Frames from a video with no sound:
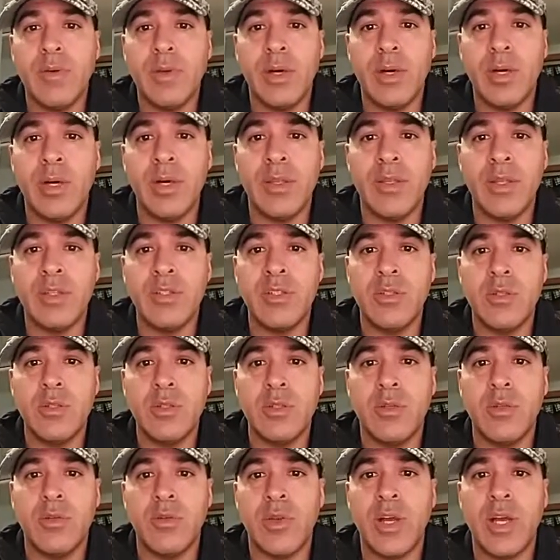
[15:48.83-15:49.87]

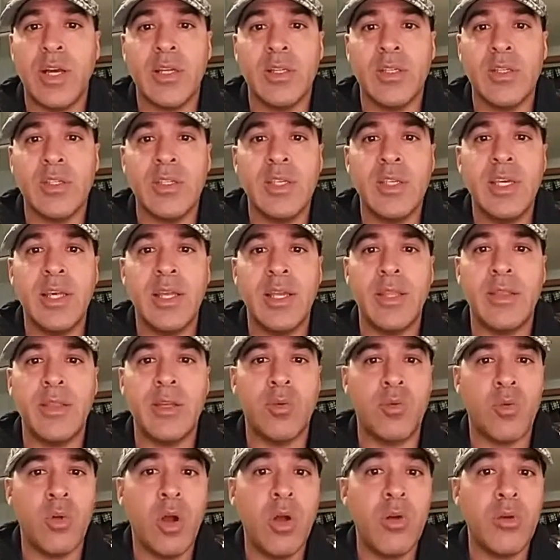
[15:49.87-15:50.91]
They're not going to see
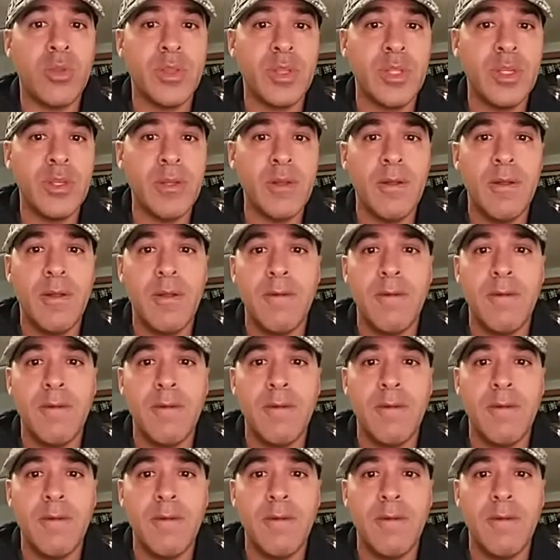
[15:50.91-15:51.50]
anything wrong with it.